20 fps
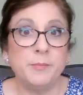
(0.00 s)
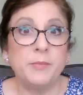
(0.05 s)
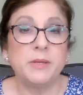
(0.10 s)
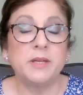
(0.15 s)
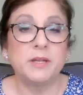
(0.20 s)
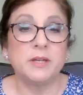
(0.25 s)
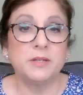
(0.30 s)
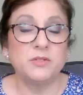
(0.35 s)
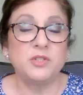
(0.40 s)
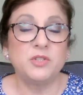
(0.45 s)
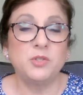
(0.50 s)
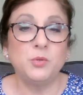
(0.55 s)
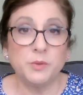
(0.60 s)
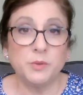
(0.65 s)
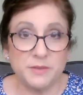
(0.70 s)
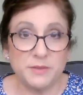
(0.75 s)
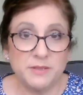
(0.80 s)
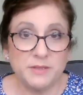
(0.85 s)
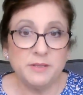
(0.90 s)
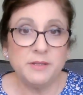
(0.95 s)
because you will
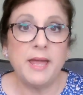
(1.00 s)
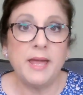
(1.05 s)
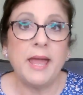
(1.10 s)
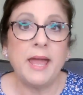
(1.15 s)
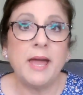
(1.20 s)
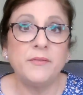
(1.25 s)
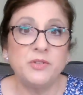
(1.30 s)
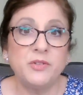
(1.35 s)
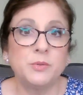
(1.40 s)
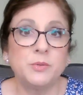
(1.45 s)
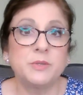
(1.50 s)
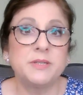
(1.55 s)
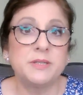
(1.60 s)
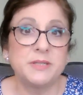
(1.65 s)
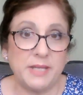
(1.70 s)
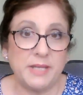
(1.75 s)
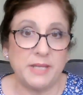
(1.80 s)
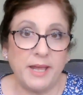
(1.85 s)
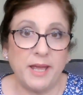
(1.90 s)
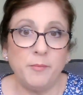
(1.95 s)
still have to
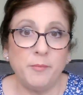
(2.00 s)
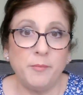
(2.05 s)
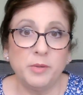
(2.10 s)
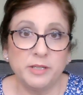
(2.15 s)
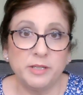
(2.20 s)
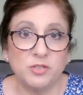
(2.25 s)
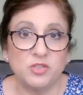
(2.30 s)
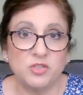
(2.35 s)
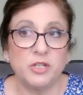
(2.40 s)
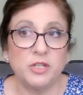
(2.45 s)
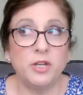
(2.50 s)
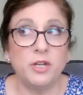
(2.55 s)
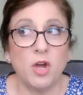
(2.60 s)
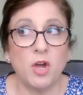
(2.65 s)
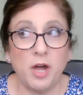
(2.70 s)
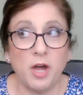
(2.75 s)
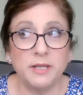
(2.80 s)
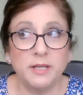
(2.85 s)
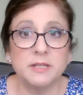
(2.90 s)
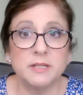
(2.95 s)
establish an
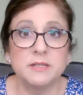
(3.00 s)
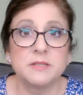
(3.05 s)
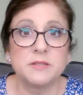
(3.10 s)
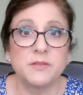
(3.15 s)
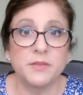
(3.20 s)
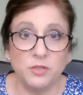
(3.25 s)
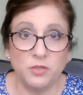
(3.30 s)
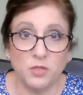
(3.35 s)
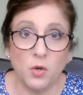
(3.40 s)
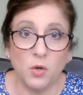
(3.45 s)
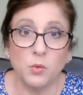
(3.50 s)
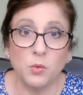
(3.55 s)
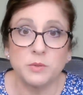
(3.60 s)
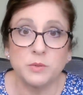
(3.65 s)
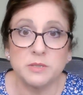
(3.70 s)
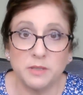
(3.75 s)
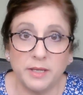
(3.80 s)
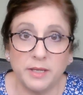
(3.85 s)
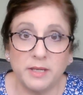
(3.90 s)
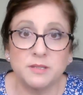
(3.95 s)
audience that knows,
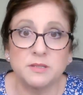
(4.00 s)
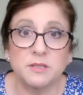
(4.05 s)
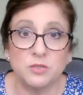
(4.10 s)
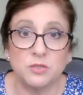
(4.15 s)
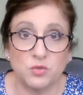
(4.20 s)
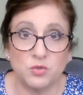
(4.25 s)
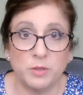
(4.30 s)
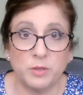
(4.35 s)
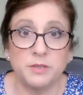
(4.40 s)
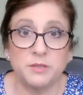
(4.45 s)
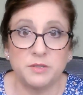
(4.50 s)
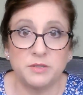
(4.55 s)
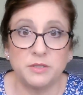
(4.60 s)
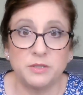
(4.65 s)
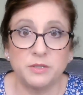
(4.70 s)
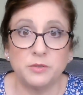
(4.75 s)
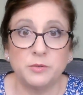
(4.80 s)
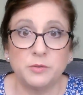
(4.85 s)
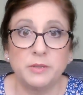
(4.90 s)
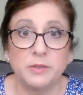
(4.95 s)
likes, and trusts
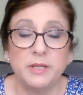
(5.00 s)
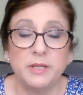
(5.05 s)
you.